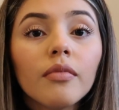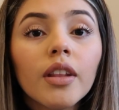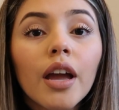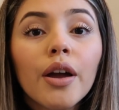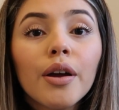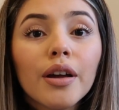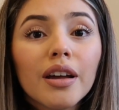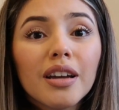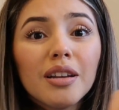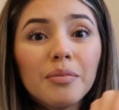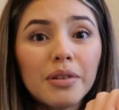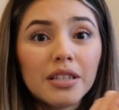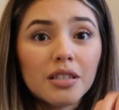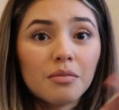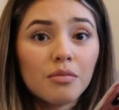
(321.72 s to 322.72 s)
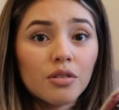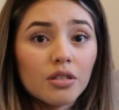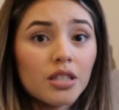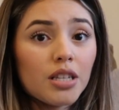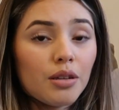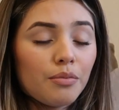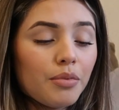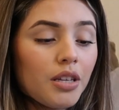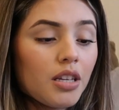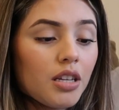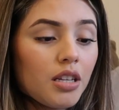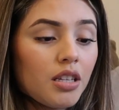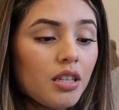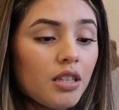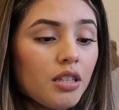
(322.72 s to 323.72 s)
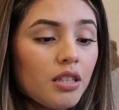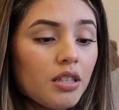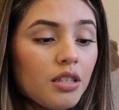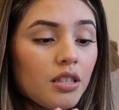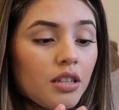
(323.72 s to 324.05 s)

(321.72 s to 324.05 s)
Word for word: I'm gonna play some music because